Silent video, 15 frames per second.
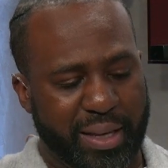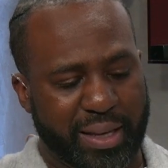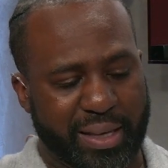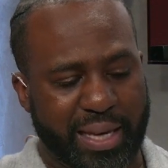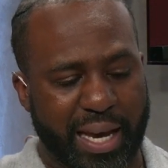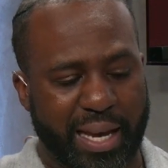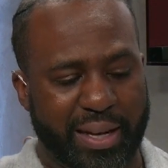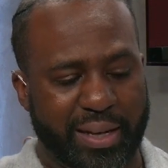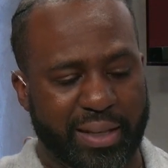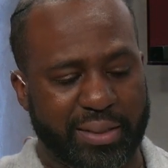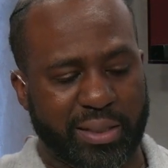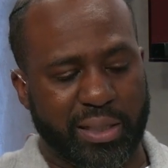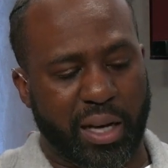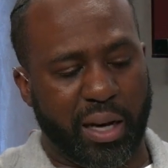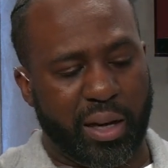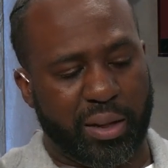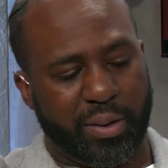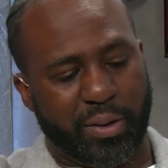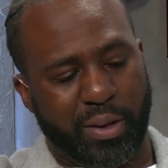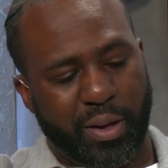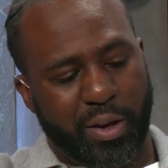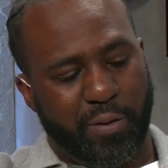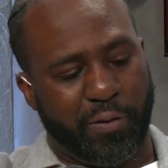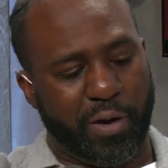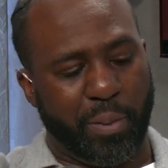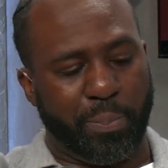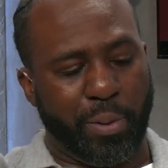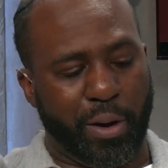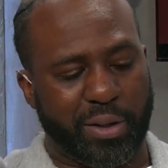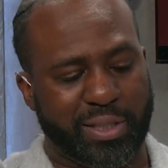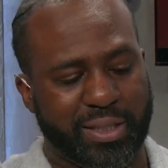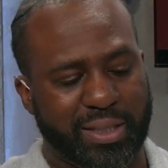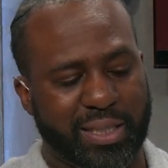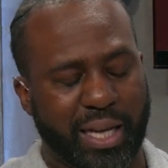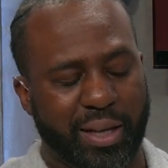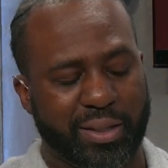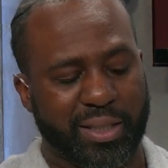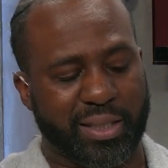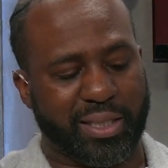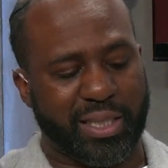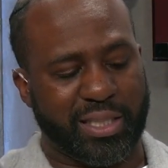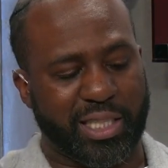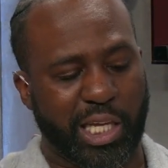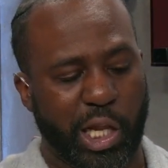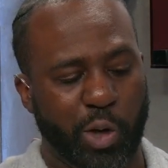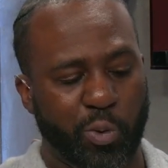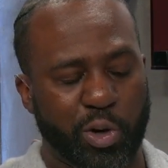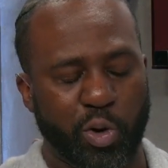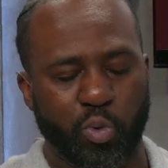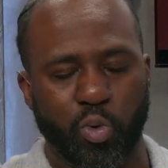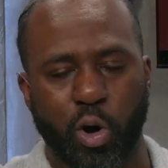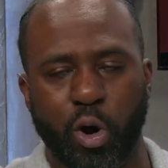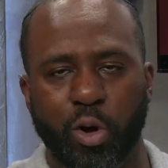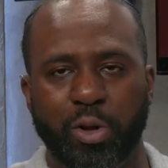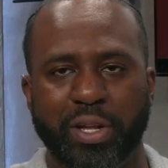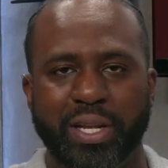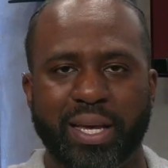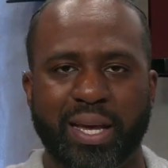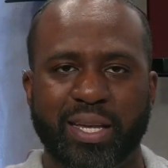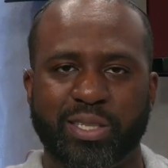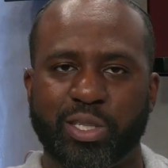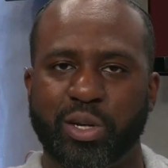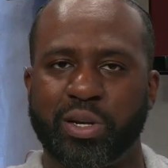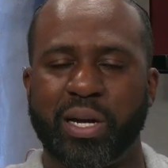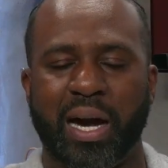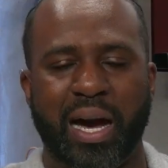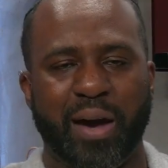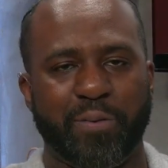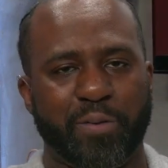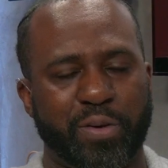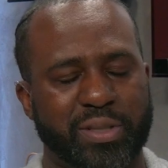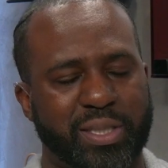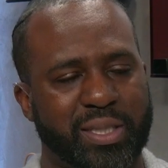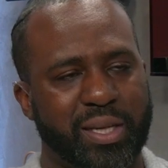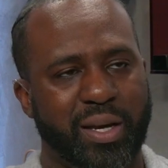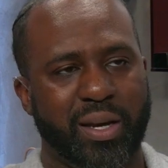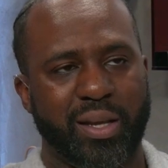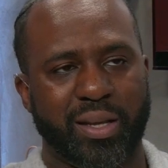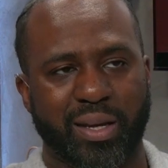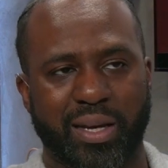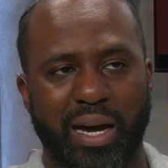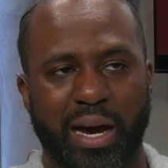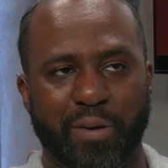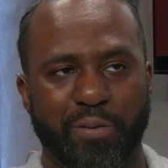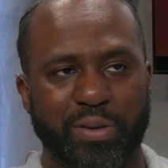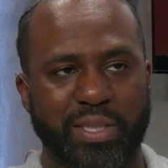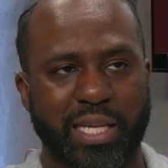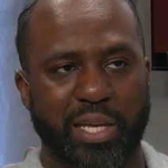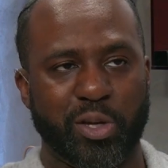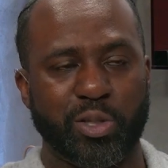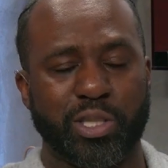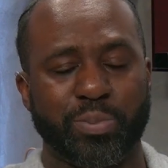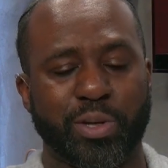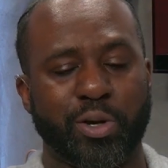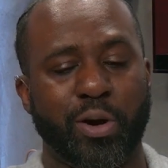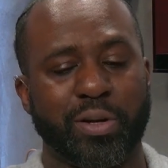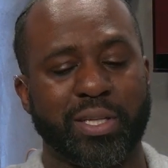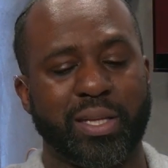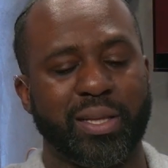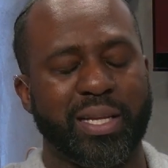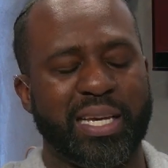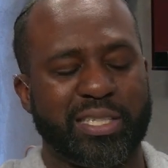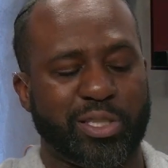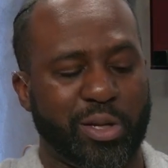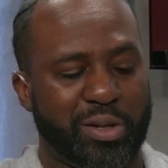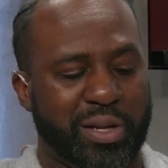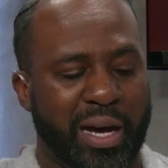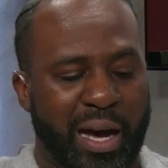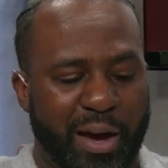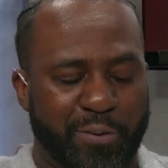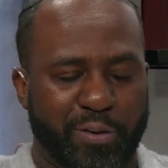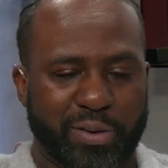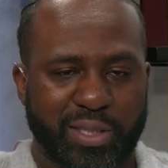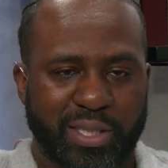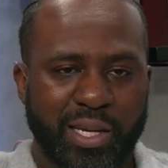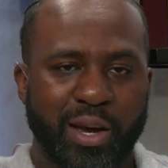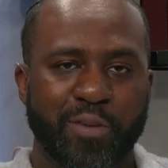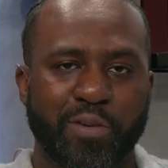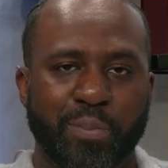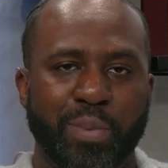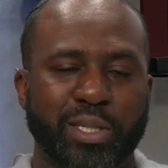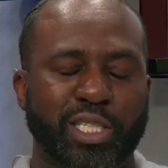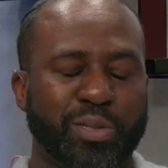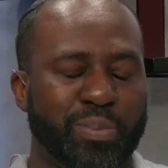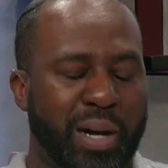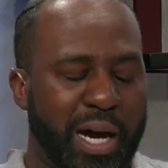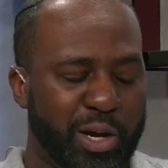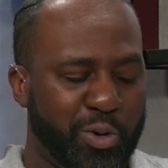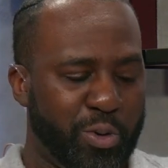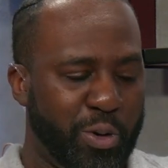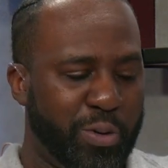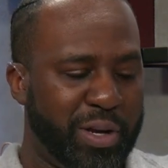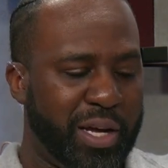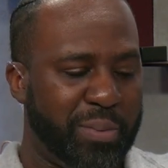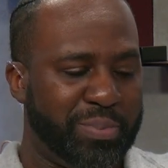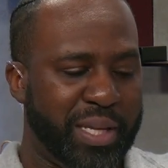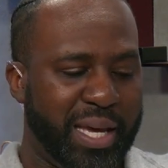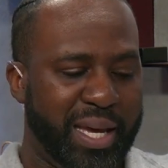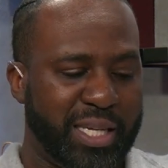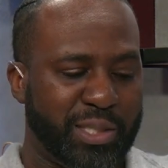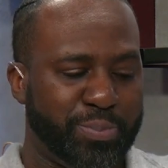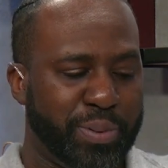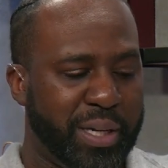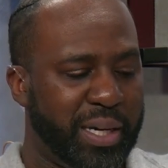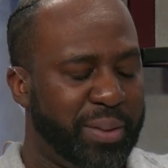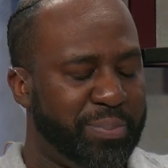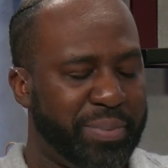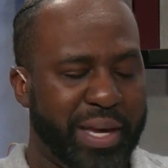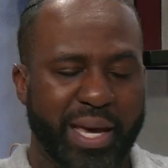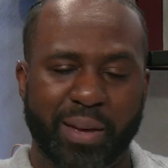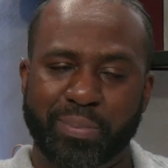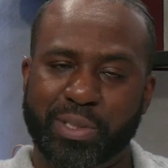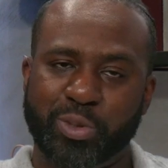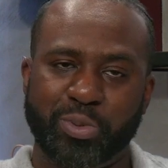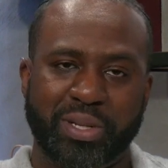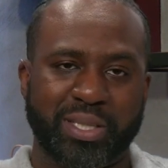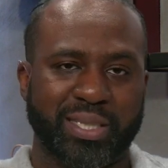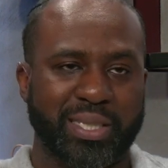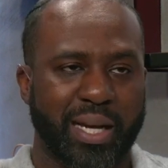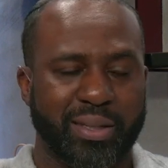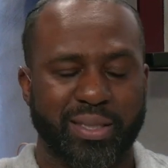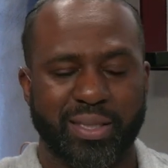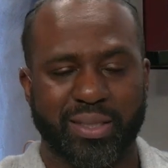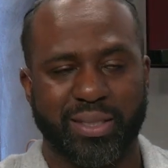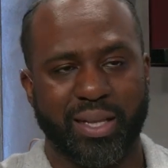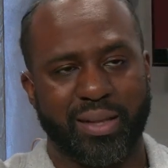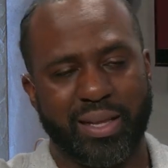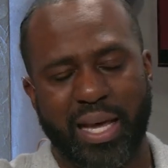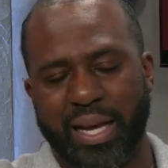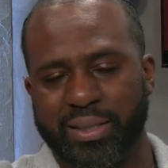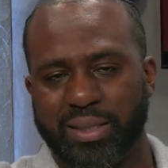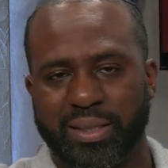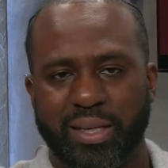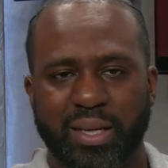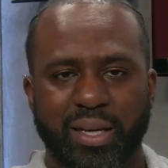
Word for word: getting it done for the Boston Celtics, continuing to roll in the Eastern Conference, the conference that used to be called the Leastern Conference for much of my growing up days. But, man, between the Celtics, the Nets,